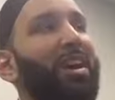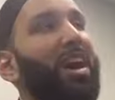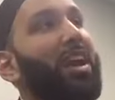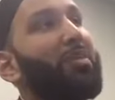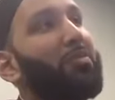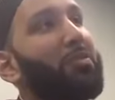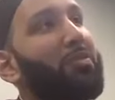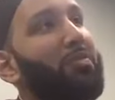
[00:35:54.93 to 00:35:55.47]

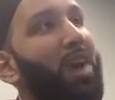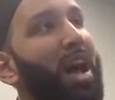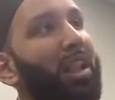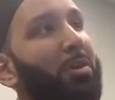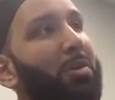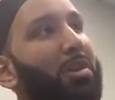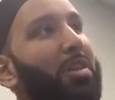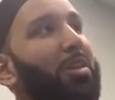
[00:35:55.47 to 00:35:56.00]
And if you
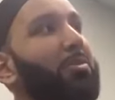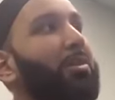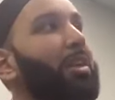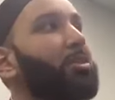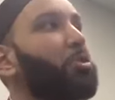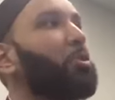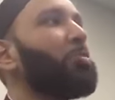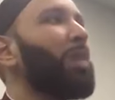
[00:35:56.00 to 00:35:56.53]
follow it, then you
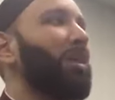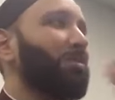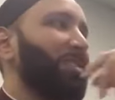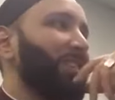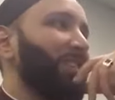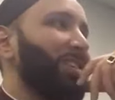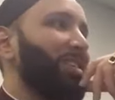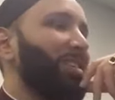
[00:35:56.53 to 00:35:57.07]
get two
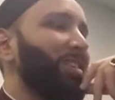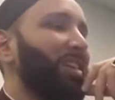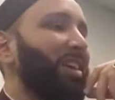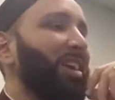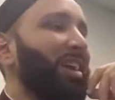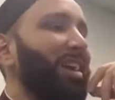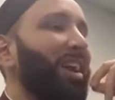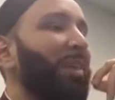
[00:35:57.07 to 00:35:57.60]
mountains.
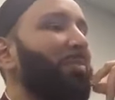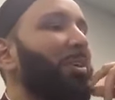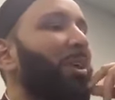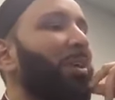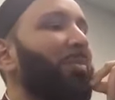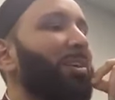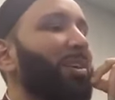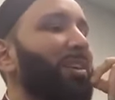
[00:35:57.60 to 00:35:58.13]
Now Ibn
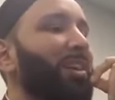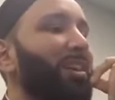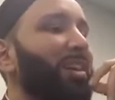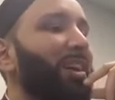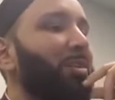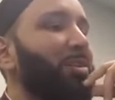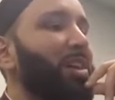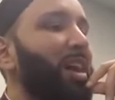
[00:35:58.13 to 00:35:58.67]
Umar
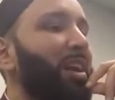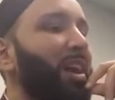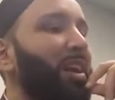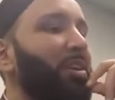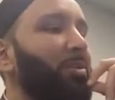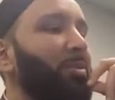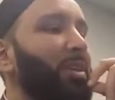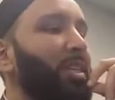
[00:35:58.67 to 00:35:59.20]

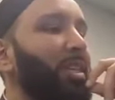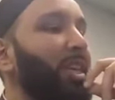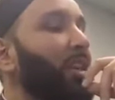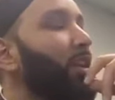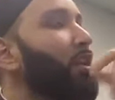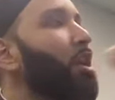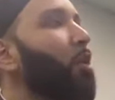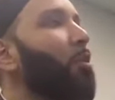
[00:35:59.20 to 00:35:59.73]
radiallahu he
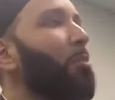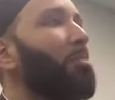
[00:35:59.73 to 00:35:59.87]
didn't know